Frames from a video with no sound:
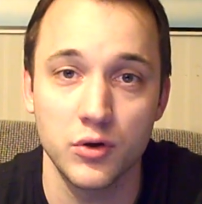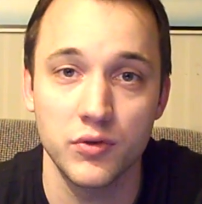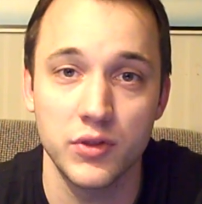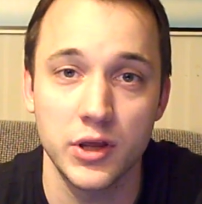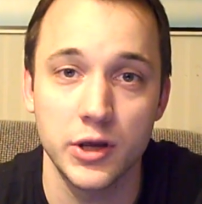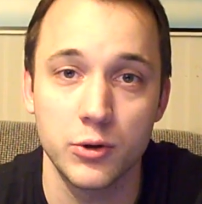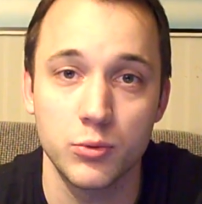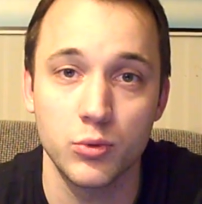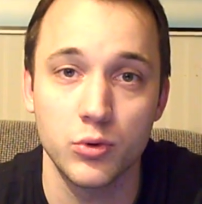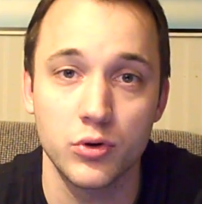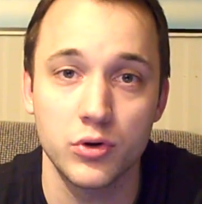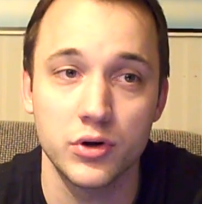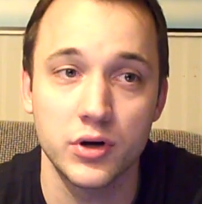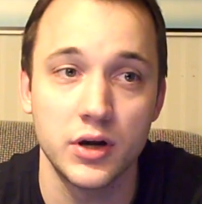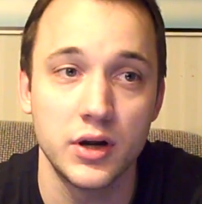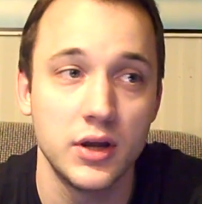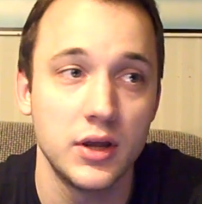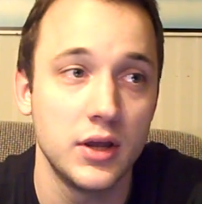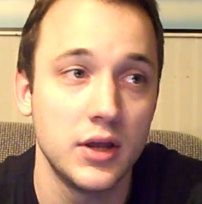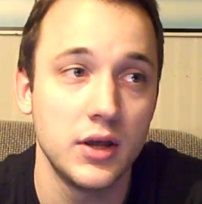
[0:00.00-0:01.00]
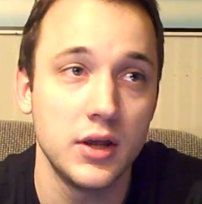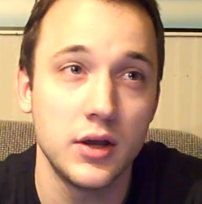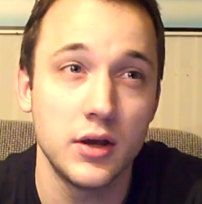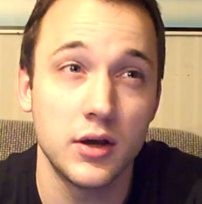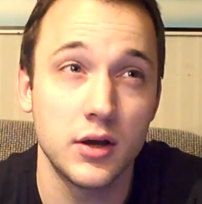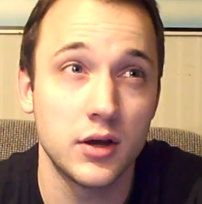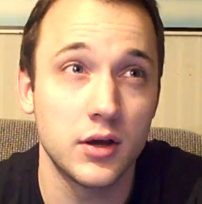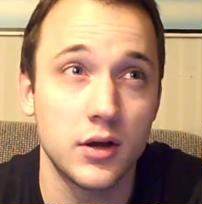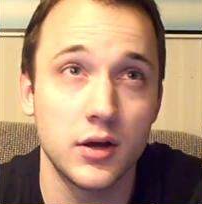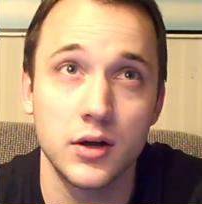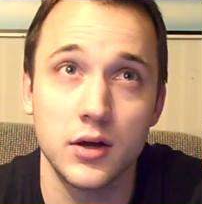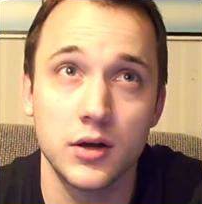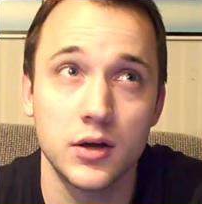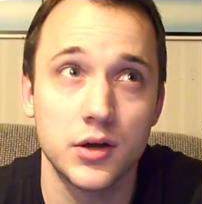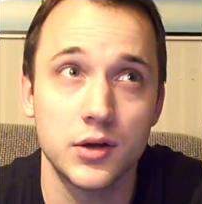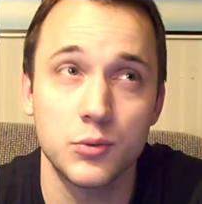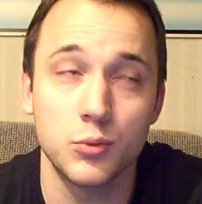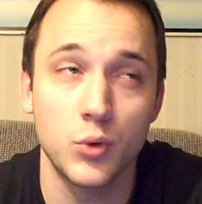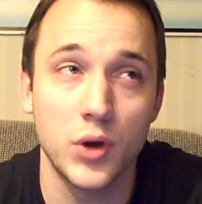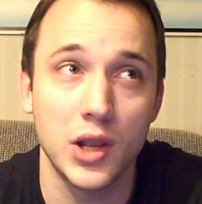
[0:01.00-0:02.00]
There were
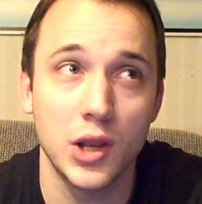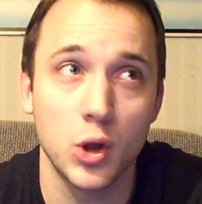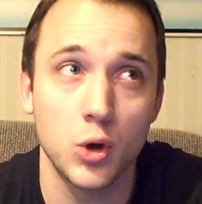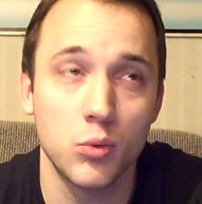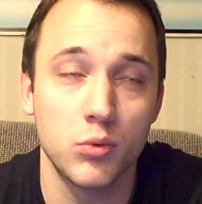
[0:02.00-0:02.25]
well